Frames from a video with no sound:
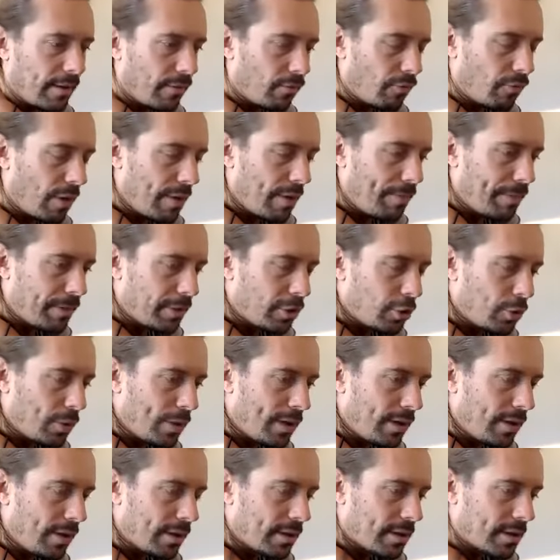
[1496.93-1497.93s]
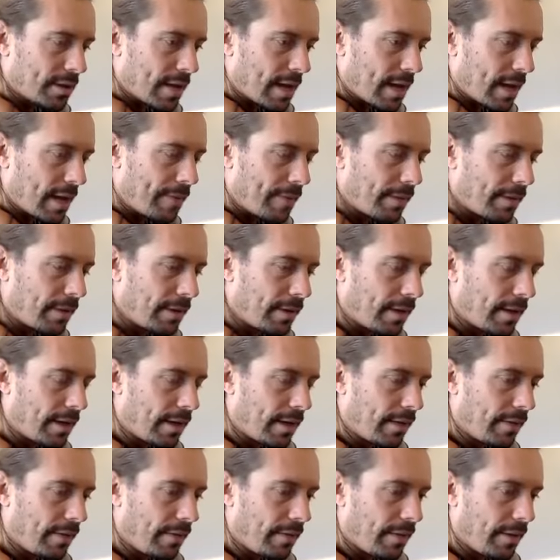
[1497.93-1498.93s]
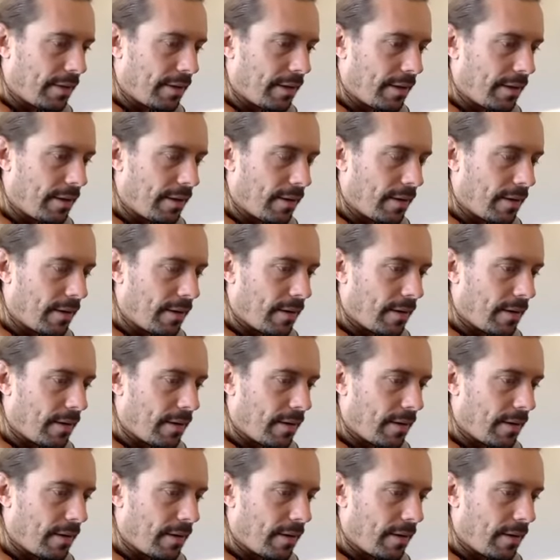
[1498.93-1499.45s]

right between the scapula and the